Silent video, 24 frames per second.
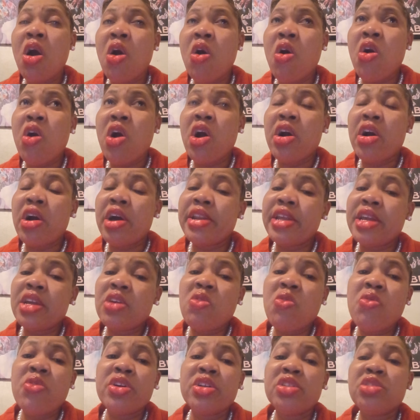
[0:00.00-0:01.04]
or are they
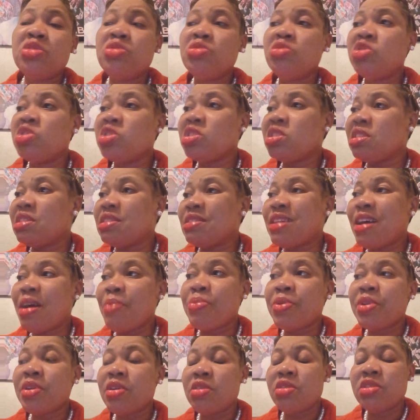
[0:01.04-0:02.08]
going to just
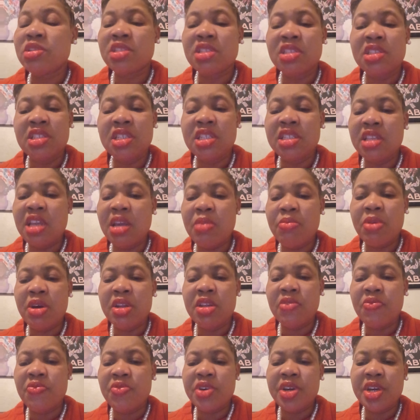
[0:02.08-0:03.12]
dump it on us and take their
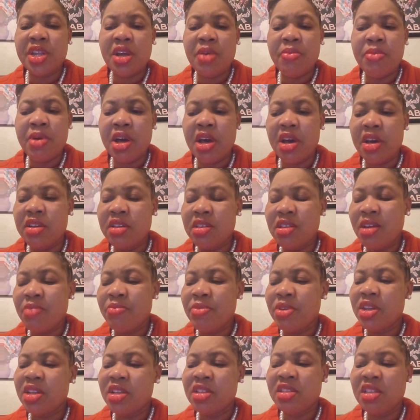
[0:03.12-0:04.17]
money, forget about it? I
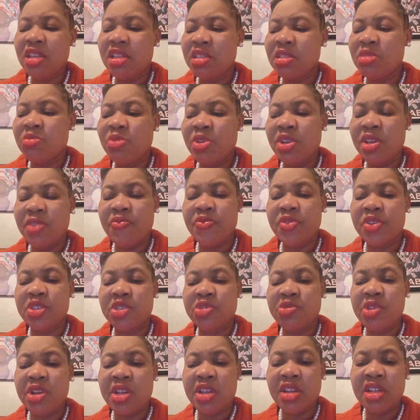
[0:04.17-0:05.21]
mean, it's really
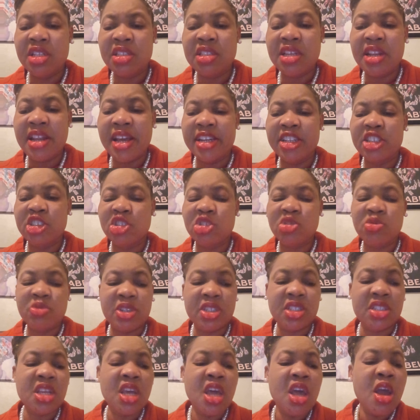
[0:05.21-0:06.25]
frustrating. It's a lot of
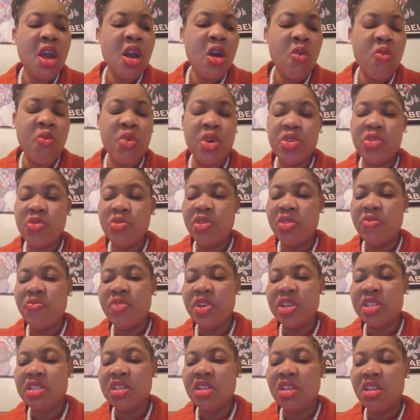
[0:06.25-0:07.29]
stress. When you
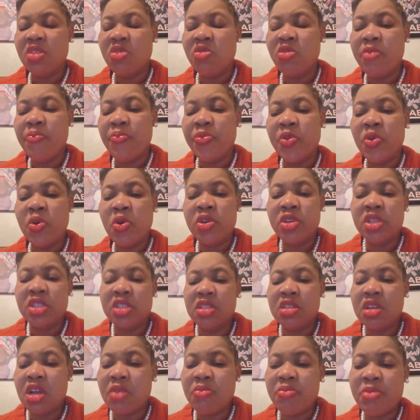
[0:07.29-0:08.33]
invest in the crypto or the
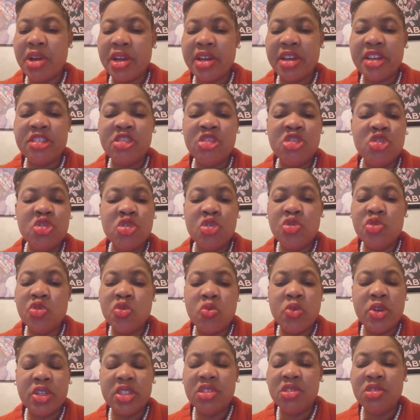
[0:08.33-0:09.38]
stock market, you don't know
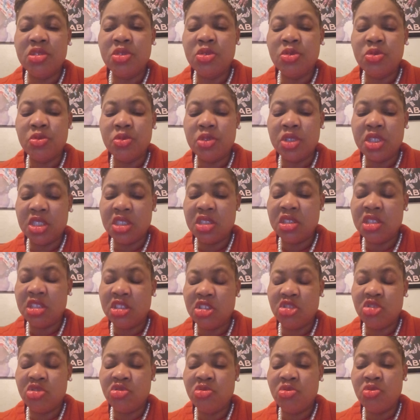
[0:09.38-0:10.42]
what to do.
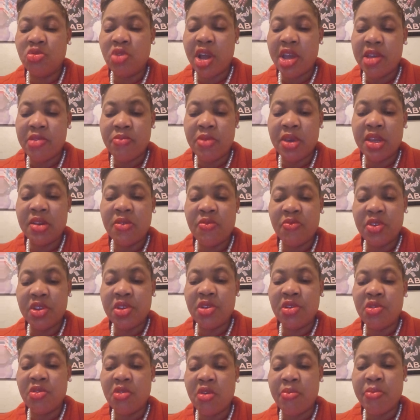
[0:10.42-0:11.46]
It's true. I made a
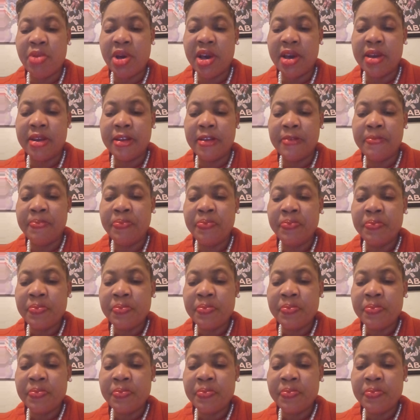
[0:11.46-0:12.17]
video about it.